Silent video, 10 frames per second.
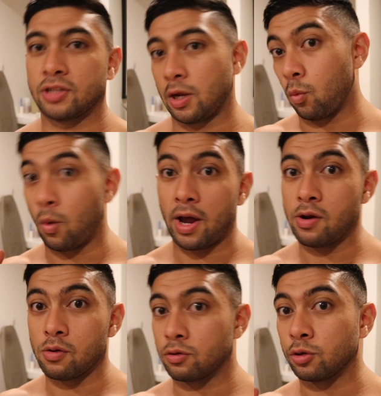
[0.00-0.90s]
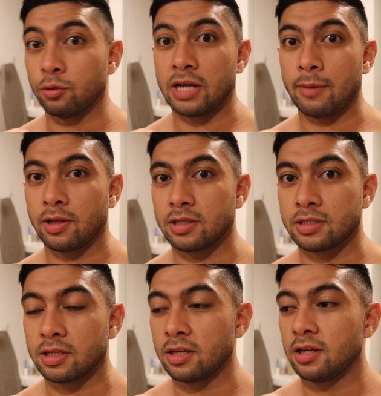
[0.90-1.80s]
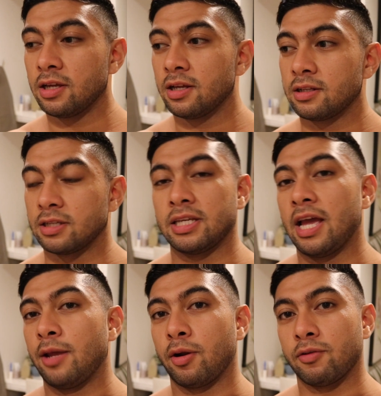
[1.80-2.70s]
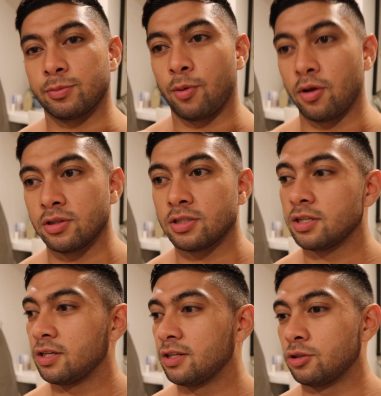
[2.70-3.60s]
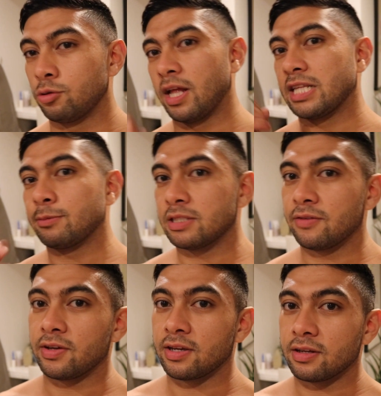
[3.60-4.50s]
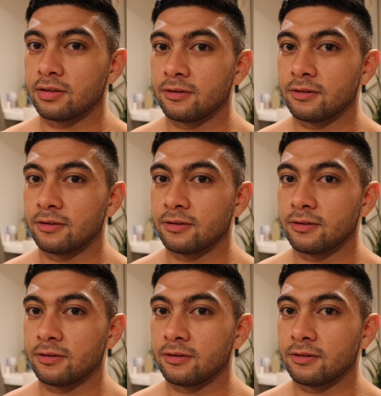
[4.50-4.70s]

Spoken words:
Take 1 or 2 tablets to see how your body responds to that specific